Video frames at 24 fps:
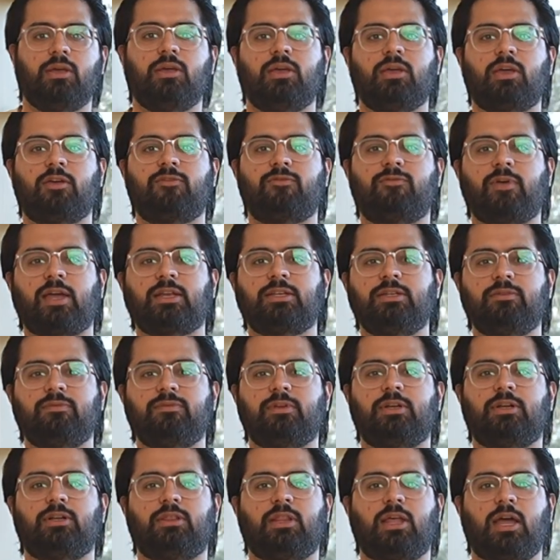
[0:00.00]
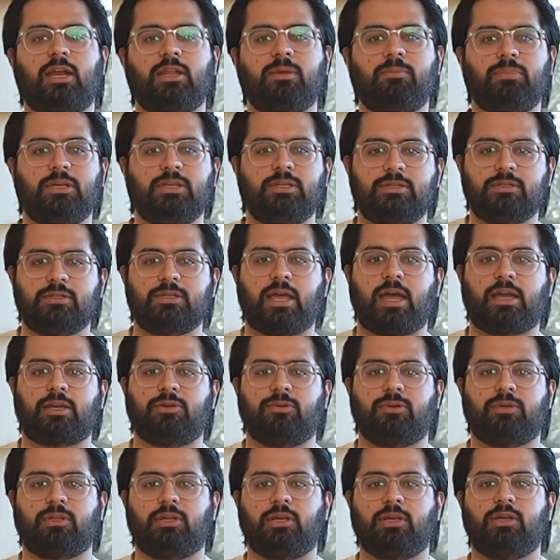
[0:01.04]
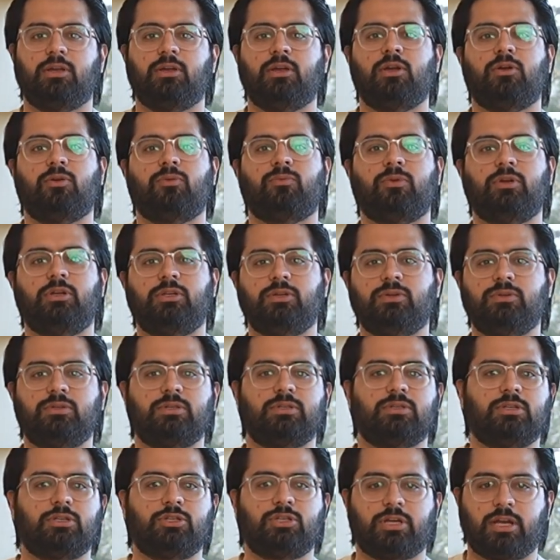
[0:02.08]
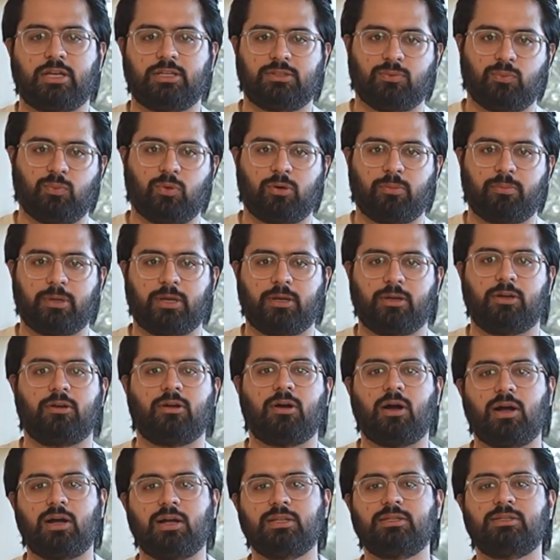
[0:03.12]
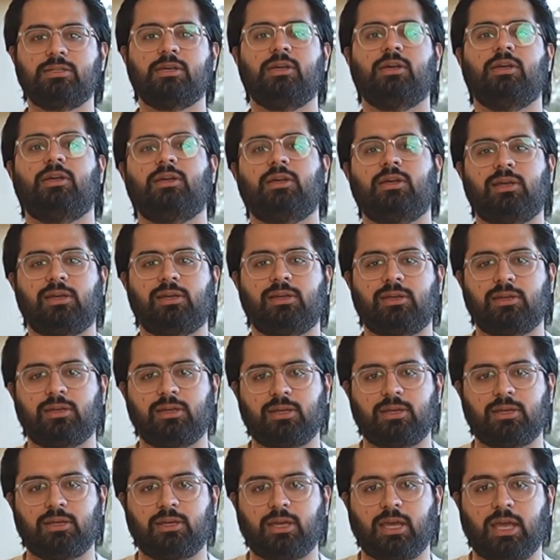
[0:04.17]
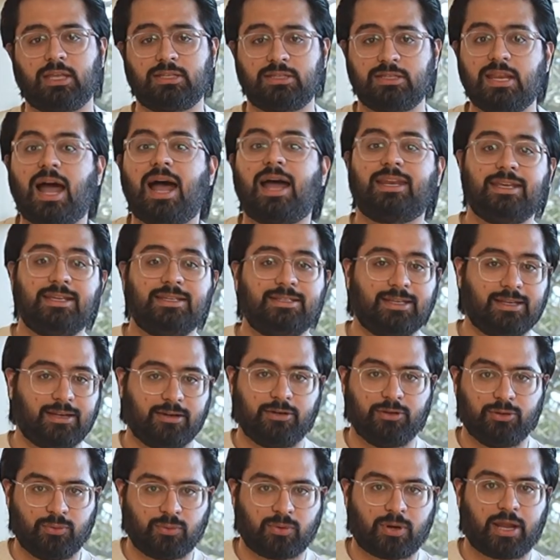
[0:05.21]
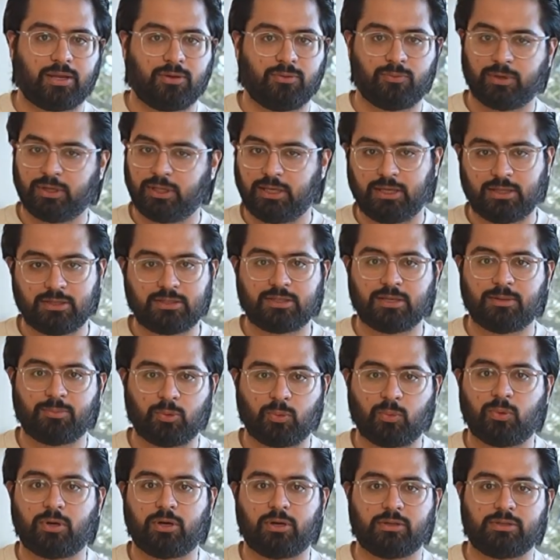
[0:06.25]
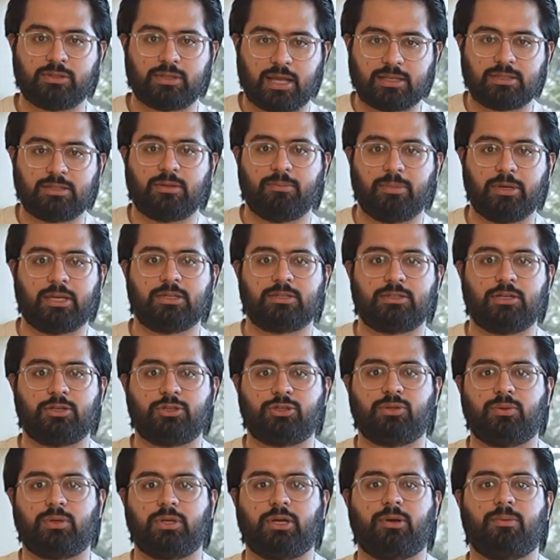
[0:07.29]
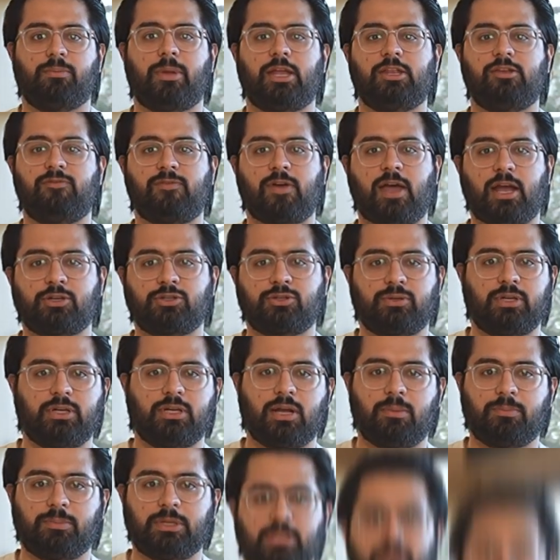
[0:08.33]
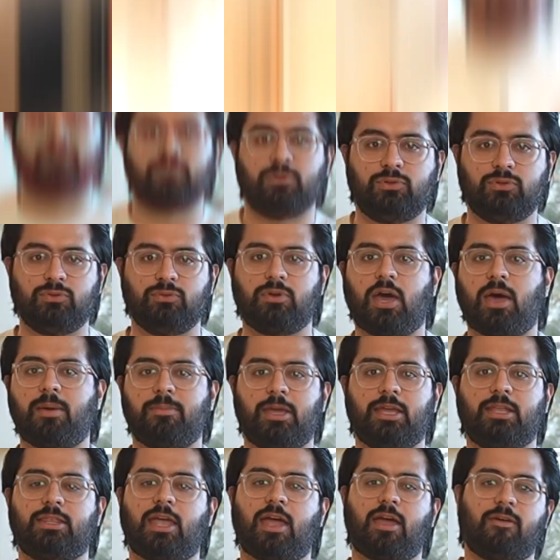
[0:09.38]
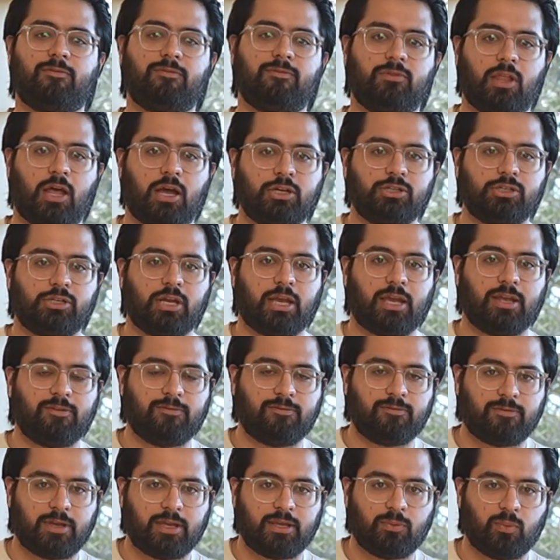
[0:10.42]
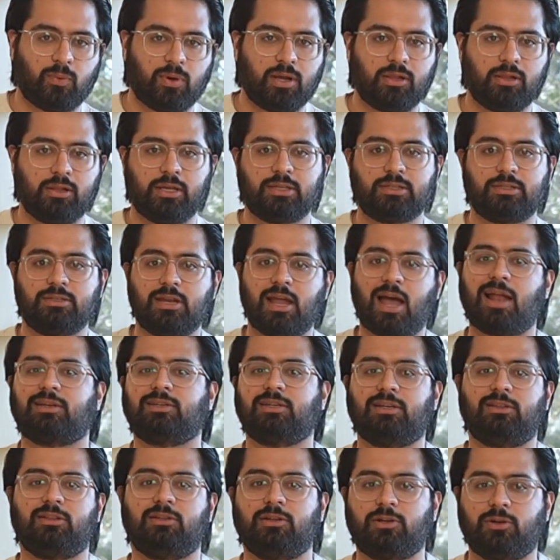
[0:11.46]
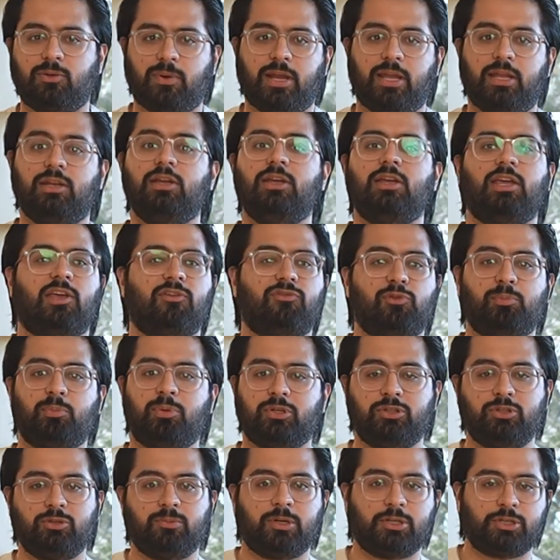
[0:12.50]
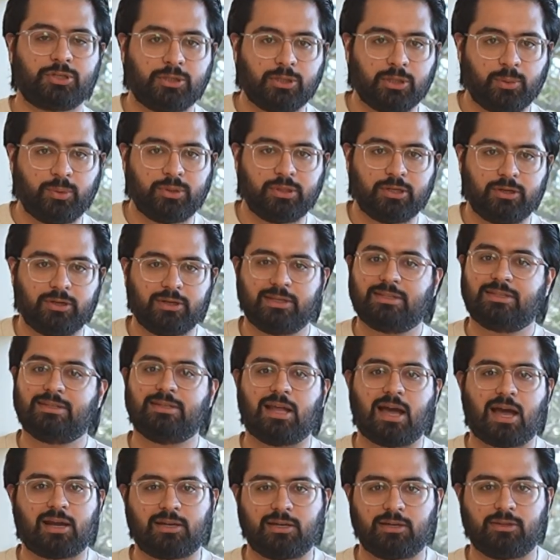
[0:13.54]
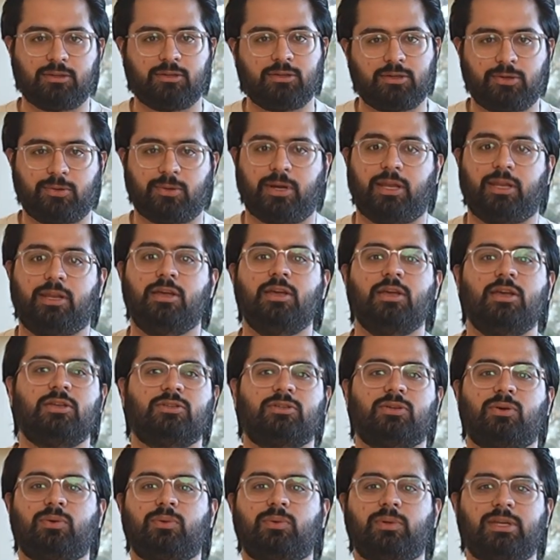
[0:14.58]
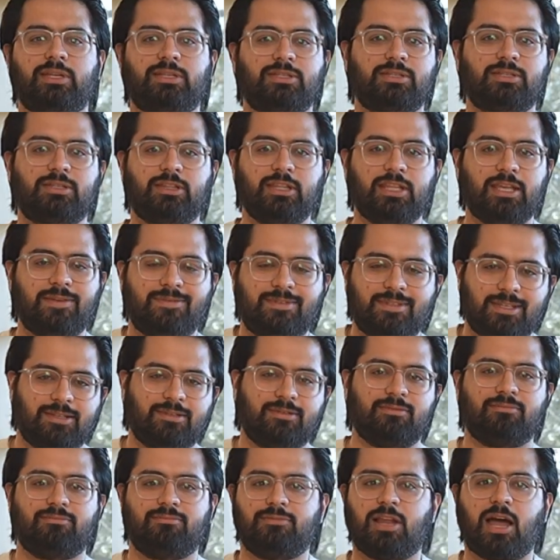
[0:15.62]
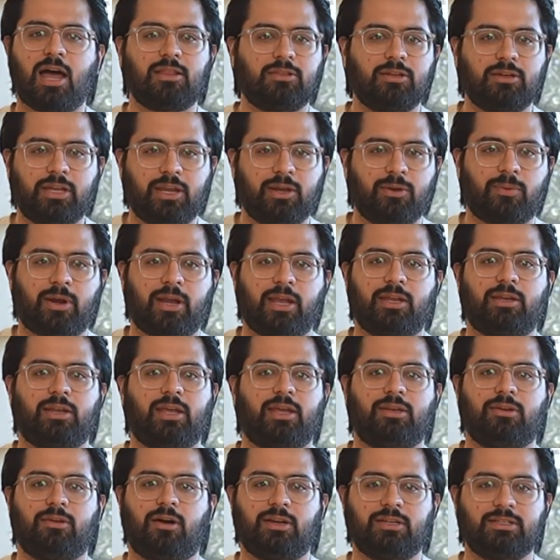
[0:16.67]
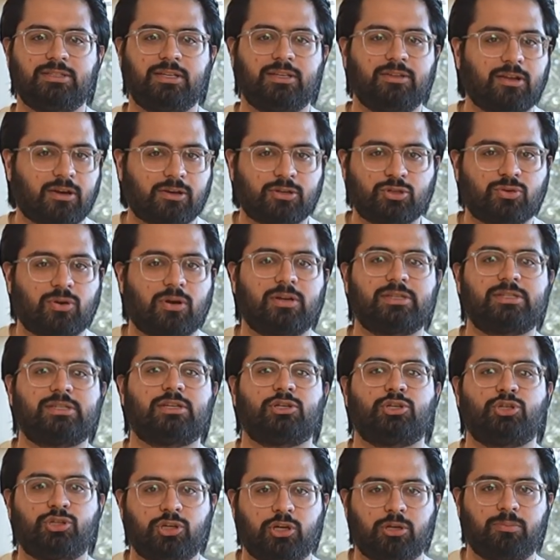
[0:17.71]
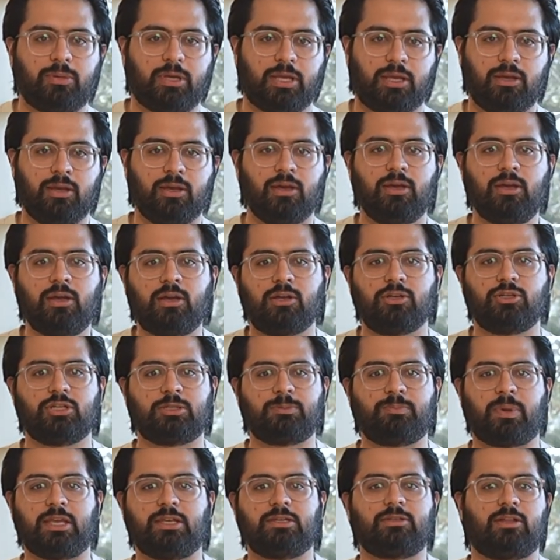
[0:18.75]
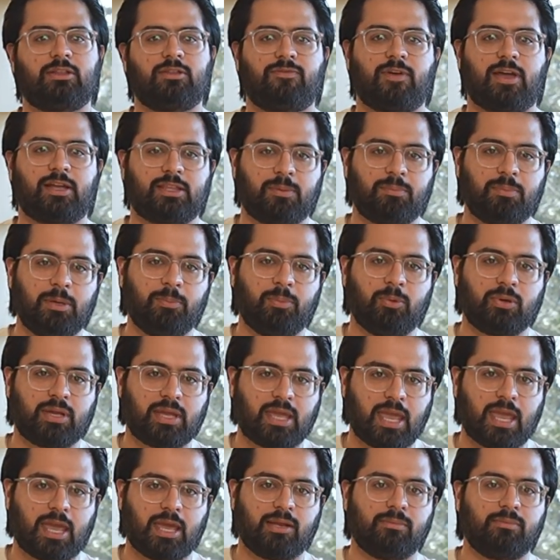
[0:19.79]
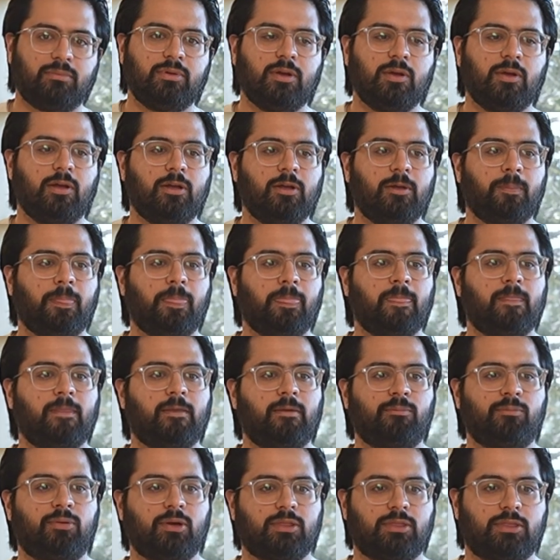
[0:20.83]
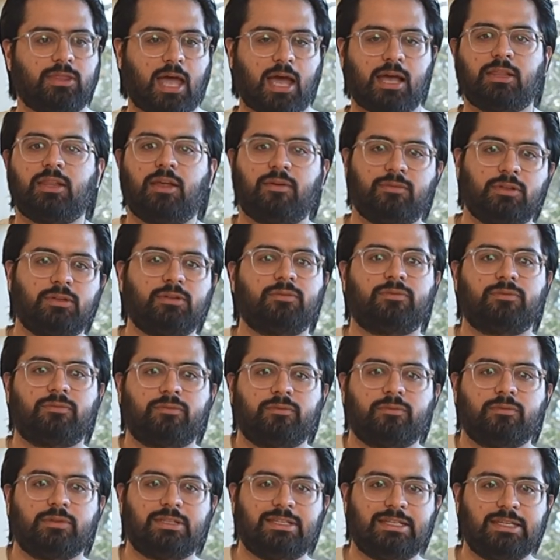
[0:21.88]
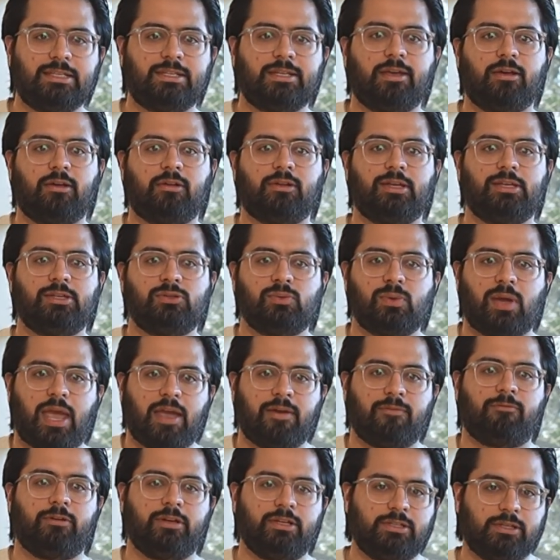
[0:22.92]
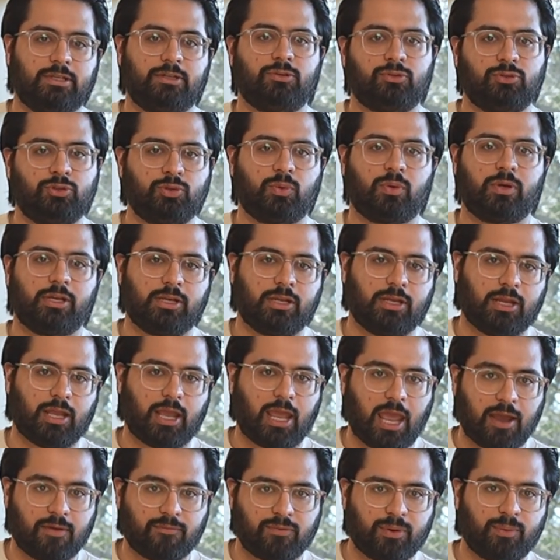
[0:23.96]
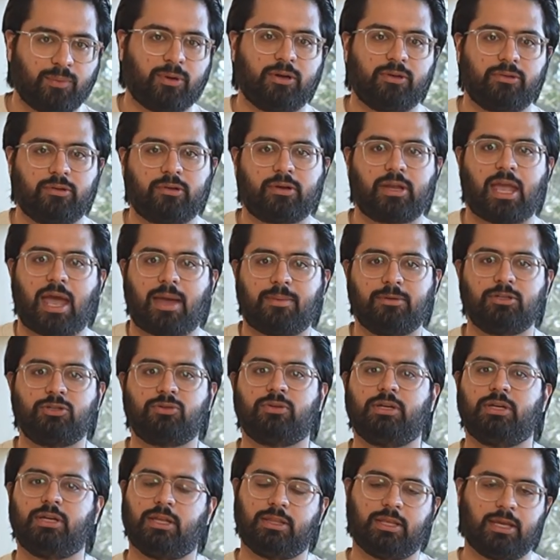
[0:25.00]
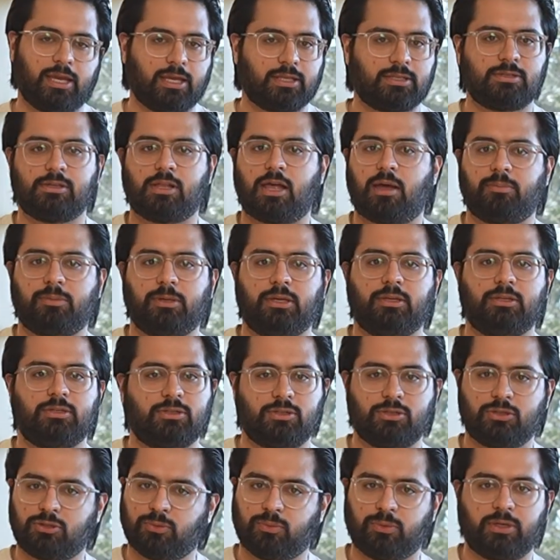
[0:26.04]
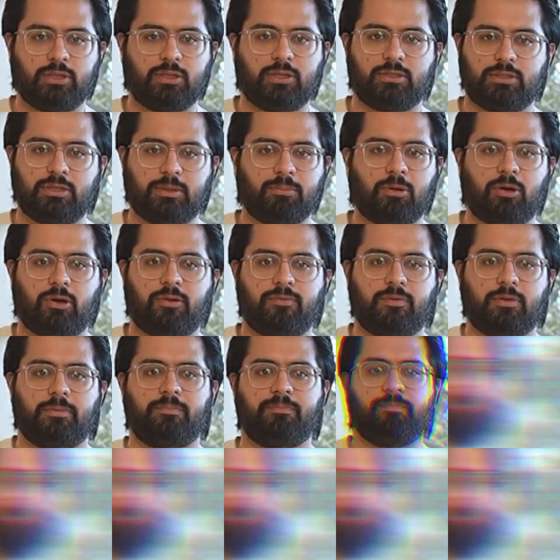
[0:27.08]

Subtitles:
Effective in aligning pieces accurately, reduces the chance of warping. Cons: it's not easy to do right. Really, in simple words, that's the biggest issue here. Manufacturing companies, if you do not make that flush and fit well, it's not gonna look great. If you put too much glue in there, it's not gonna look great. So it just leaves it not looking great, and honestly not as strong as it should be, just based on the fact that people can't put that level of detail into every single joint everywhere in their cabinetry, and they get sloppy. It's just a realistic part of it.